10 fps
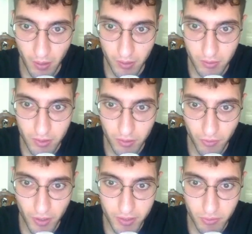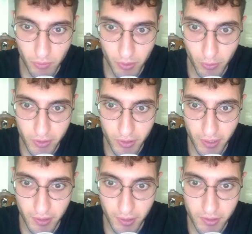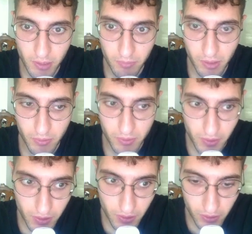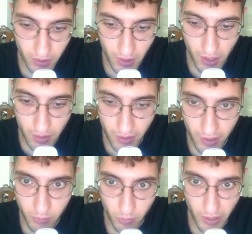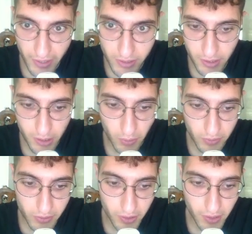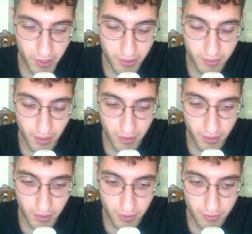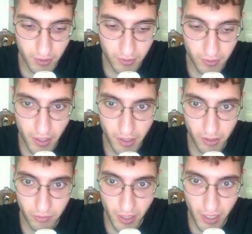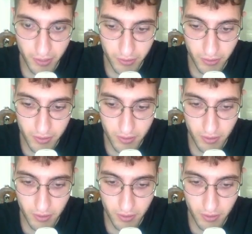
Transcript: So first we're going to create an int sum equals to 0. Then we're actually going to create an array of characters.